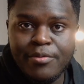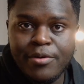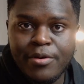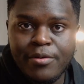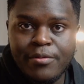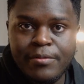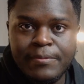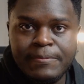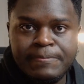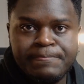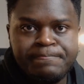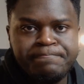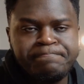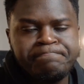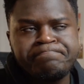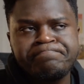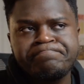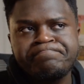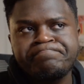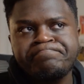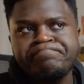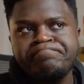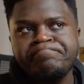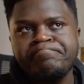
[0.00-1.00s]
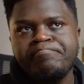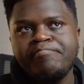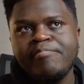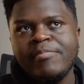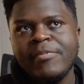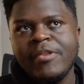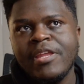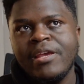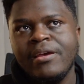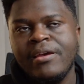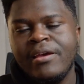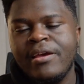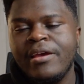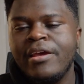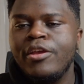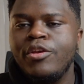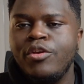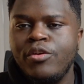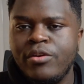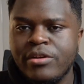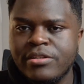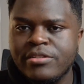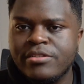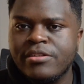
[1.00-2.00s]
Pro,
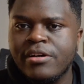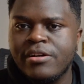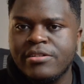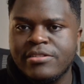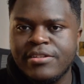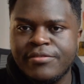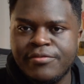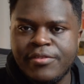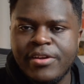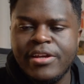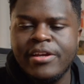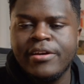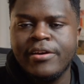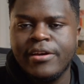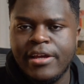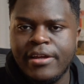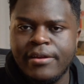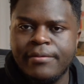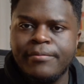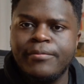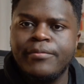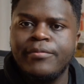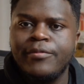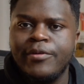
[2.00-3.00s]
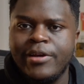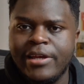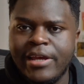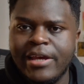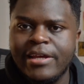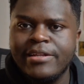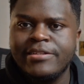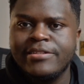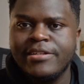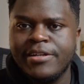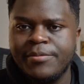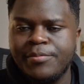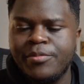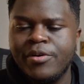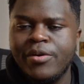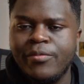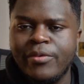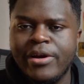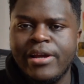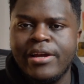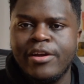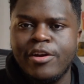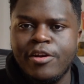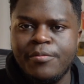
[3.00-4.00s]
you can start to think, okay, we're getting to the point
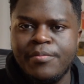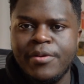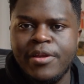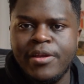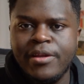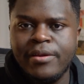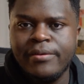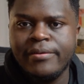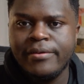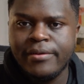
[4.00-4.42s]
where it could be